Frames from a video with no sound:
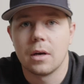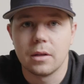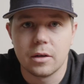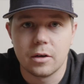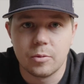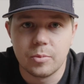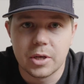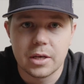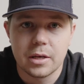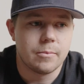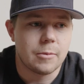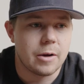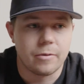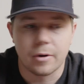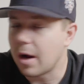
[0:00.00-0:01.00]
a little bit,
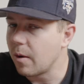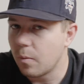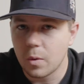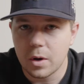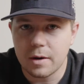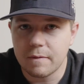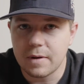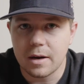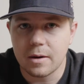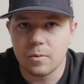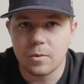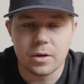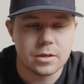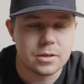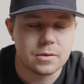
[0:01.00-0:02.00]
I forgot what event it
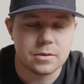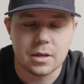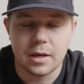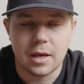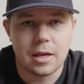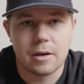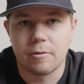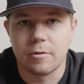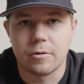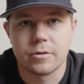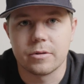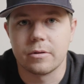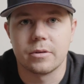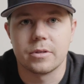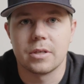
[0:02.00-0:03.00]
was like an
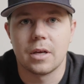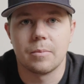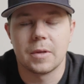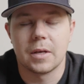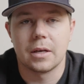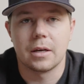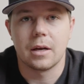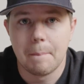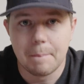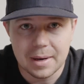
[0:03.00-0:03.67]
anniversary or something,